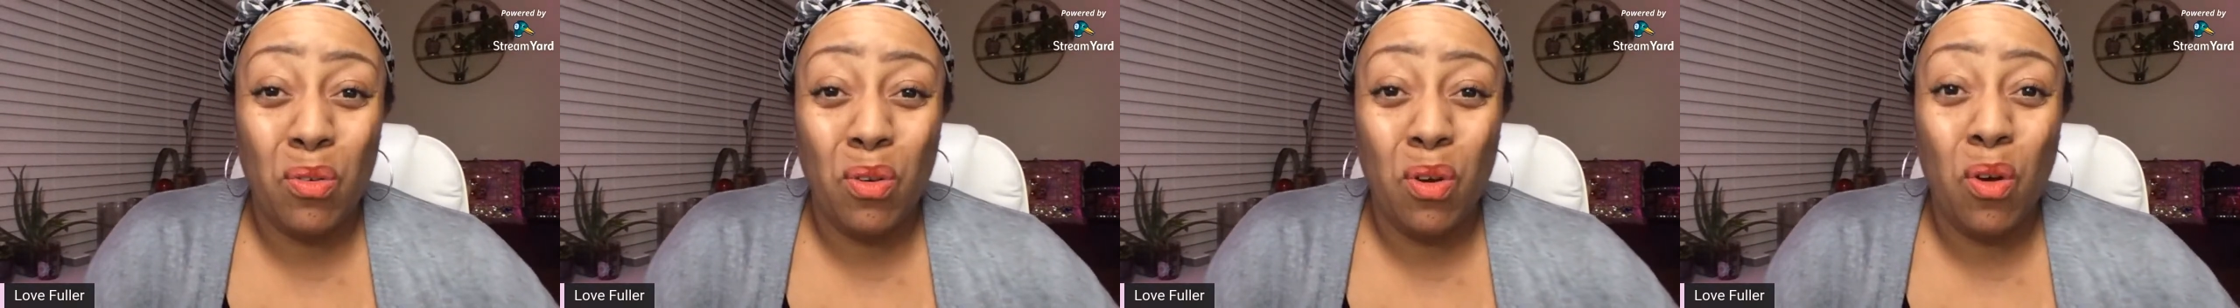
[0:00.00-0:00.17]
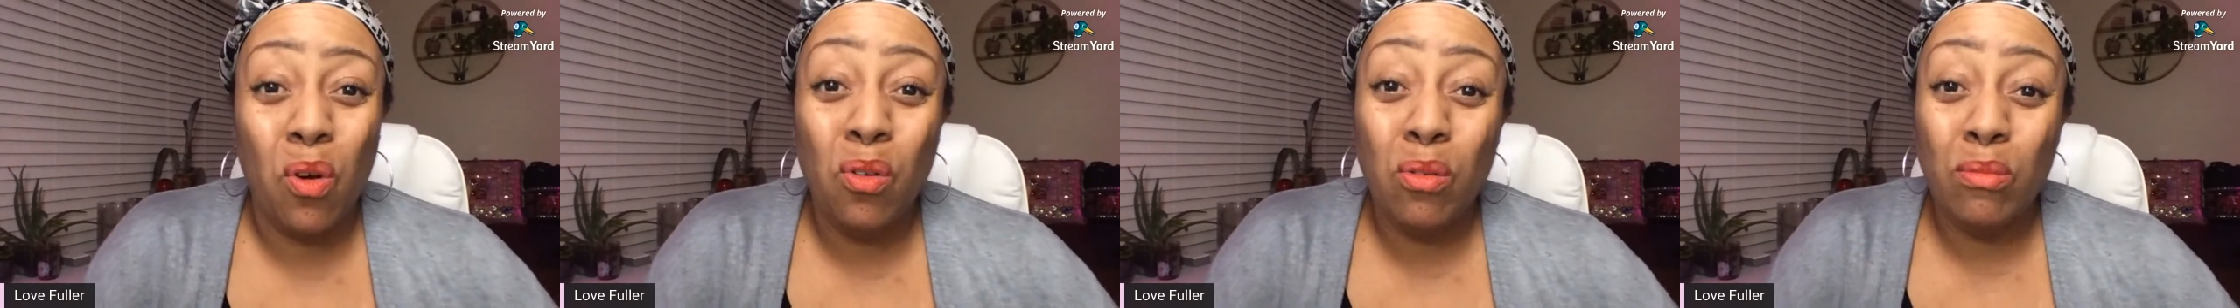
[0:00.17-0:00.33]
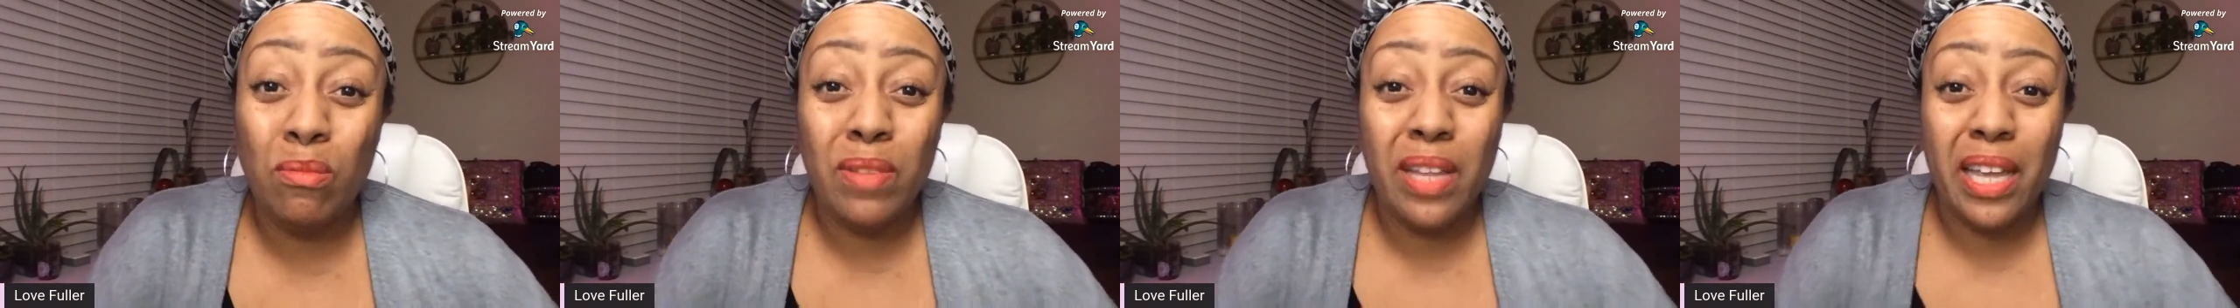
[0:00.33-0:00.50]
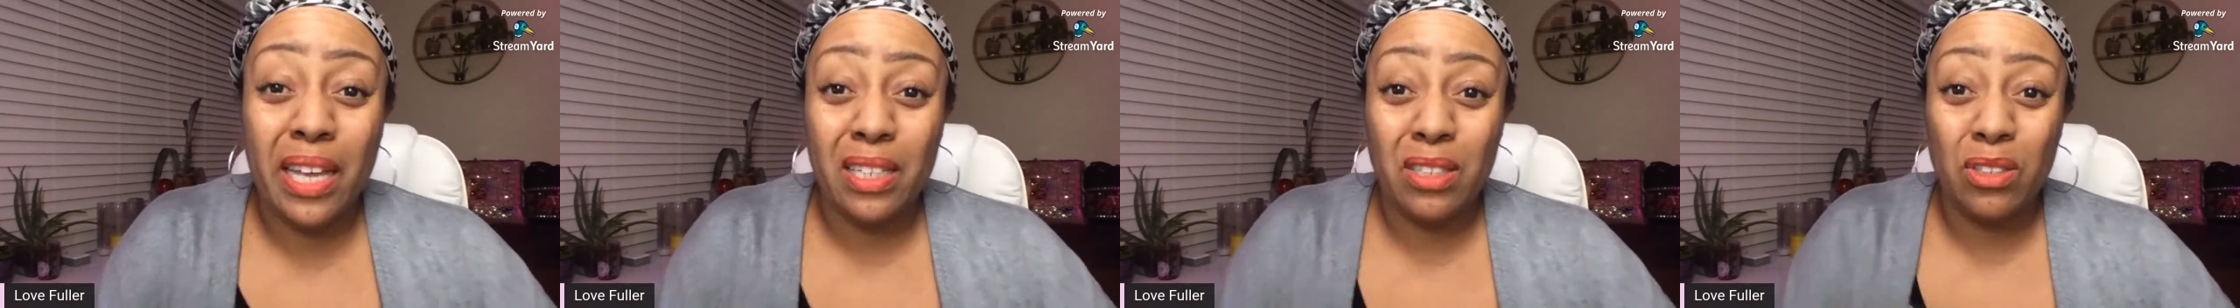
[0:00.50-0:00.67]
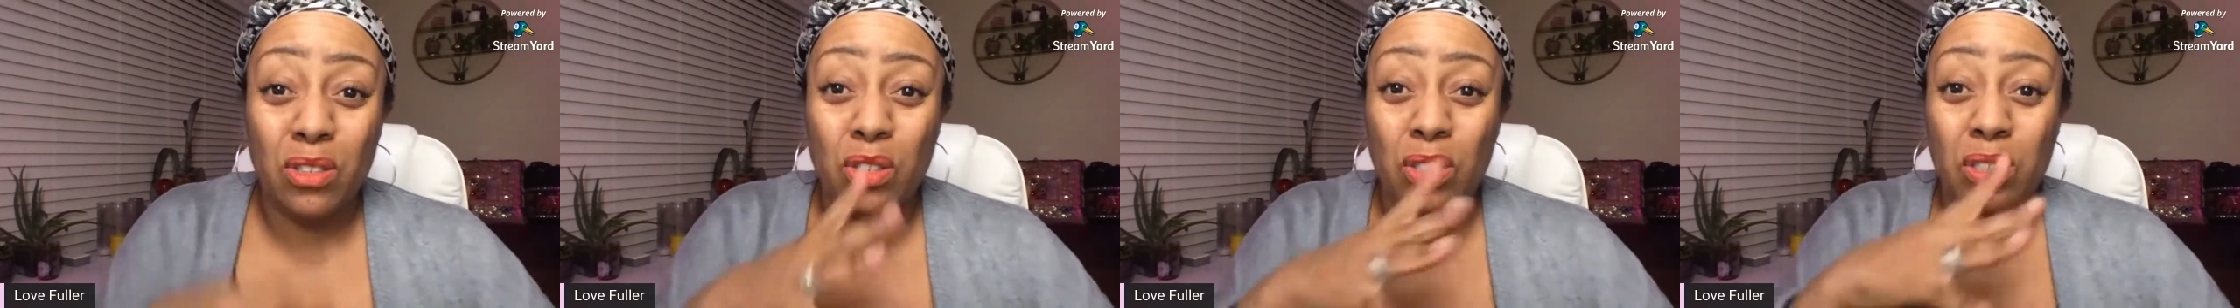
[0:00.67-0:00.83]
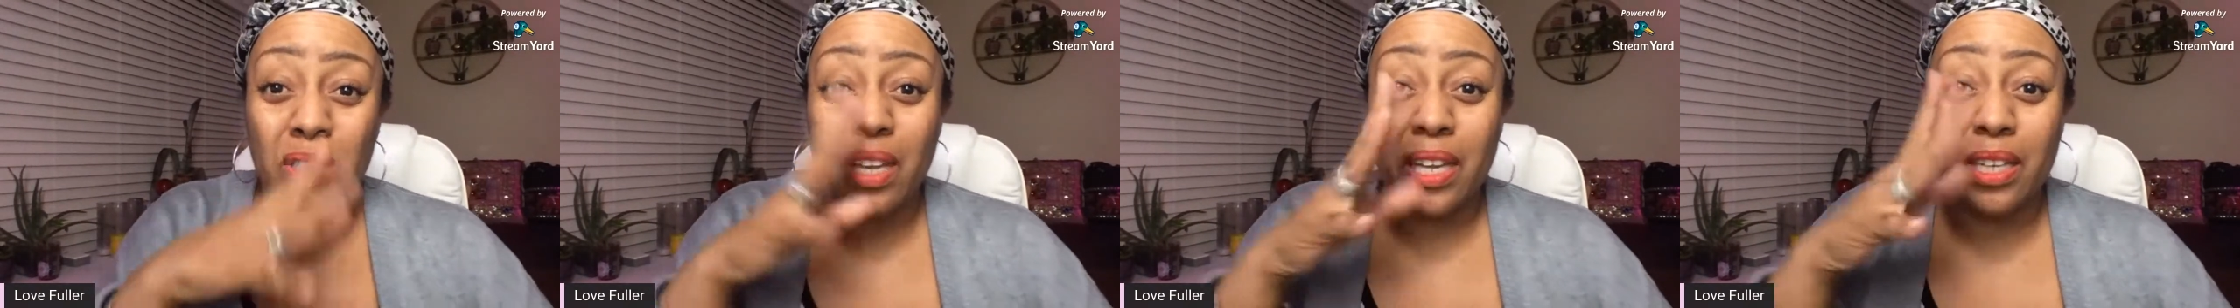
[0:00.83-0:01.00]
home
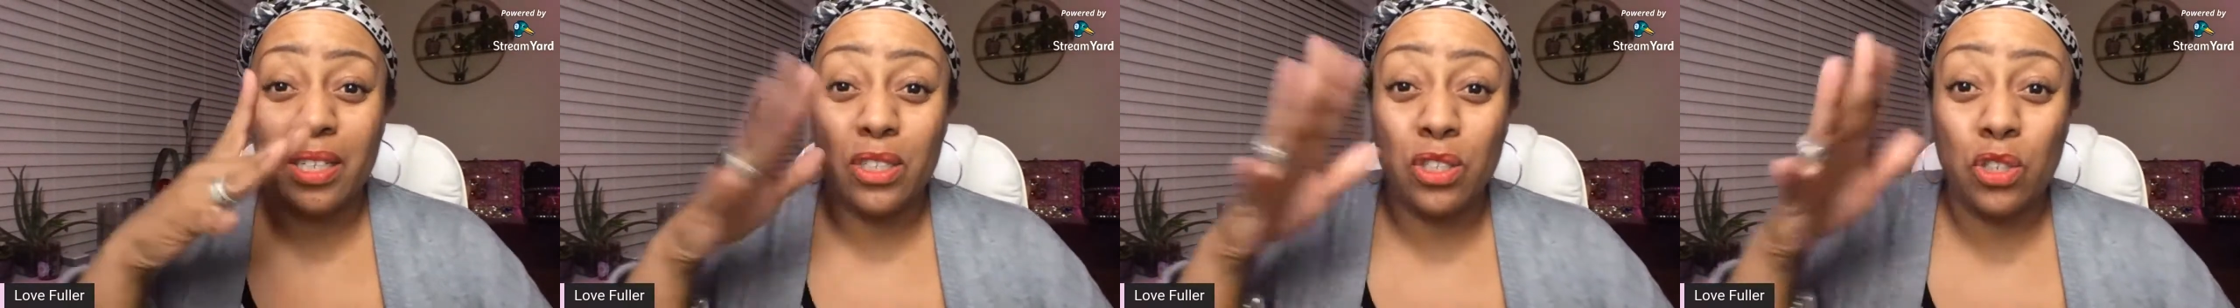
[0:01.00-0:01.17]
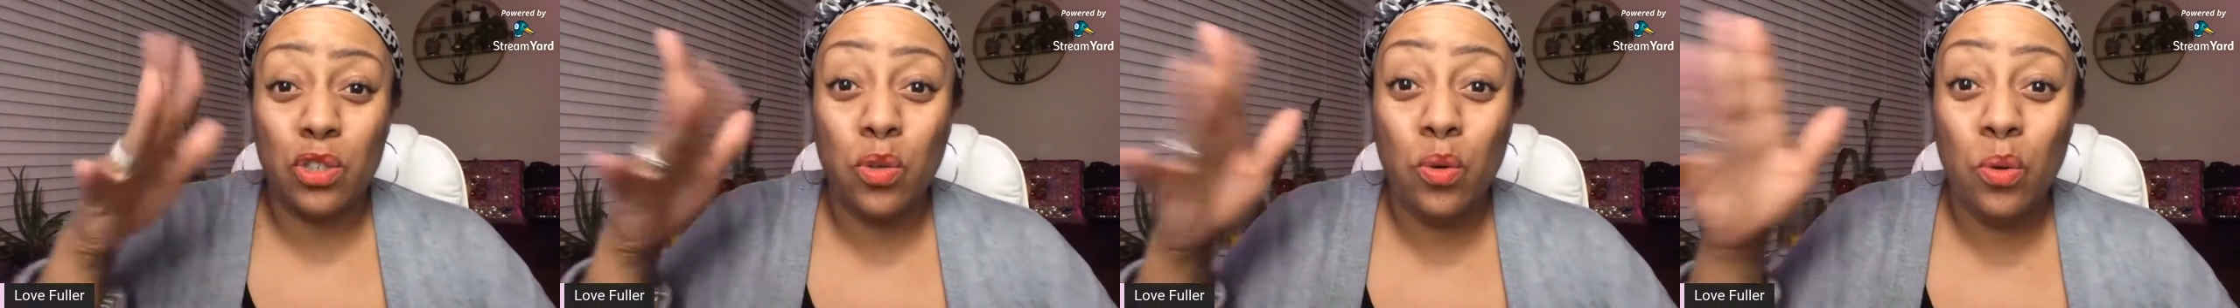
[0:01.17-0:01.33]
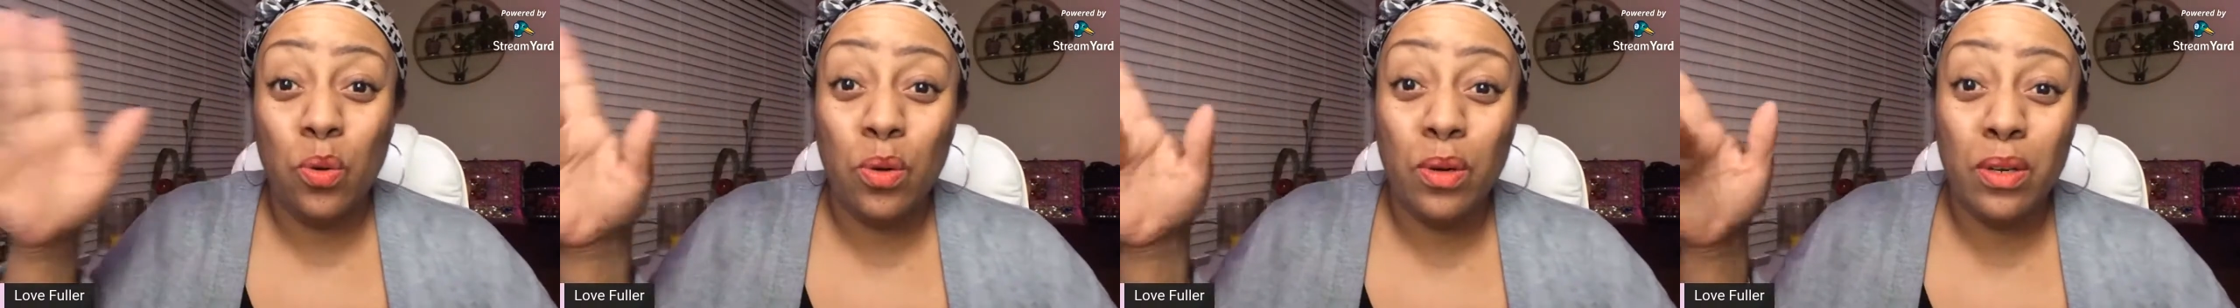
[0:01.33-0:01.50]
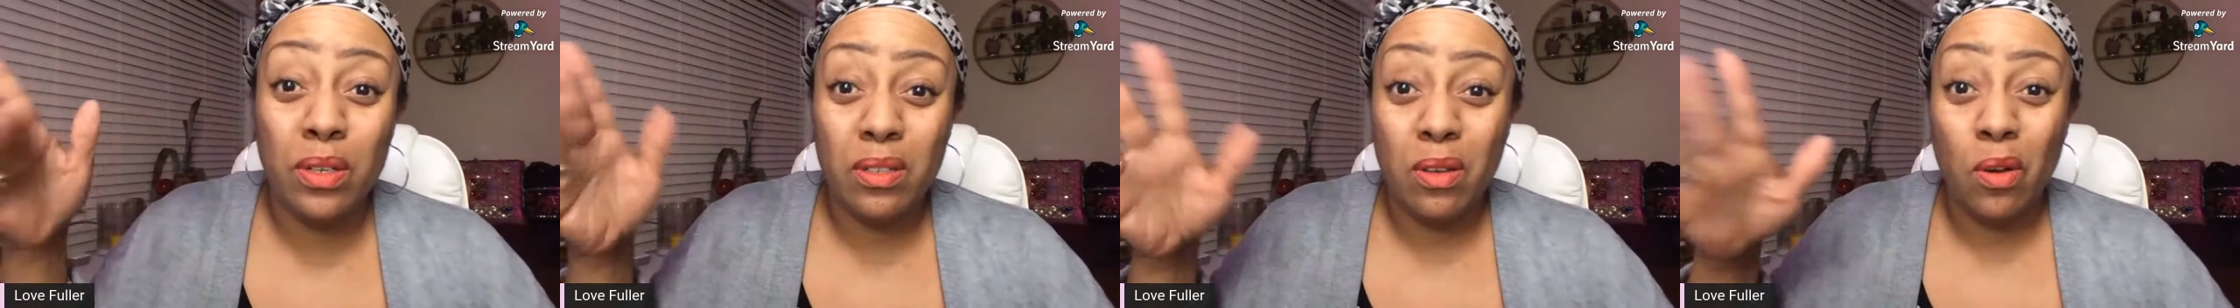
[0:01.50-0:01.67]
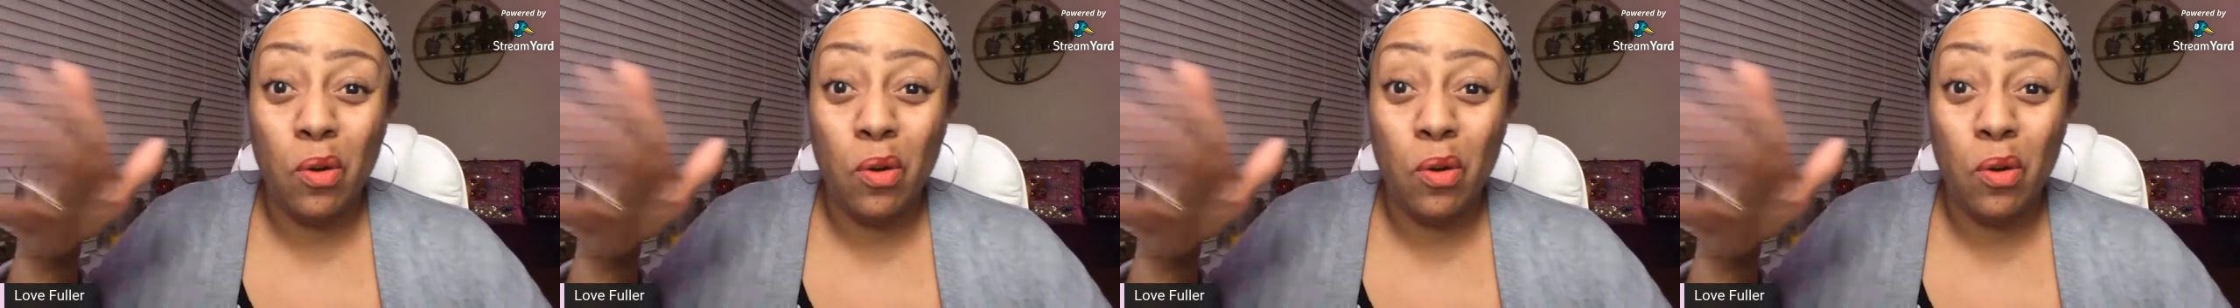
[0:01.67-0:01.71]
chores,